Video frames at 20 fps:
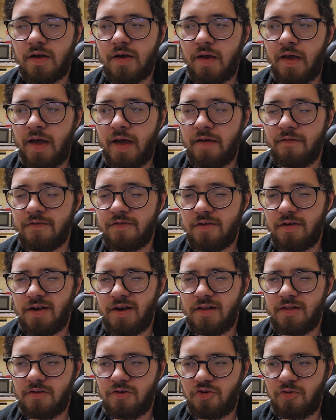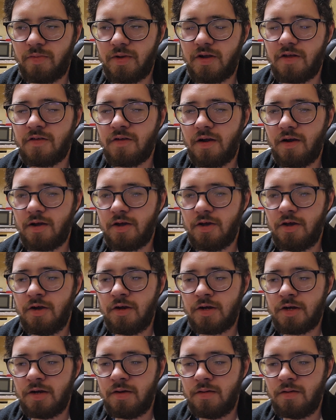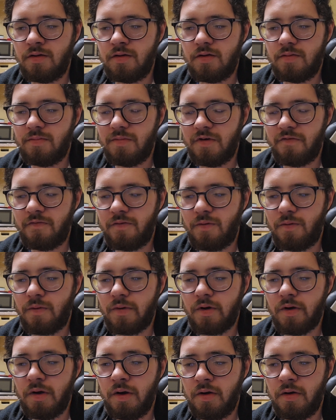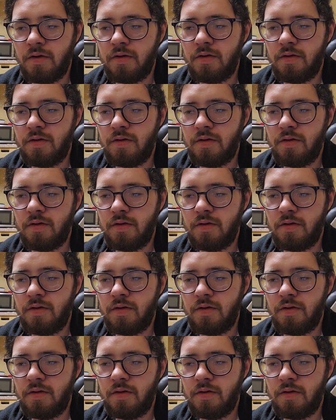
I have studied a little bit of Turkish before,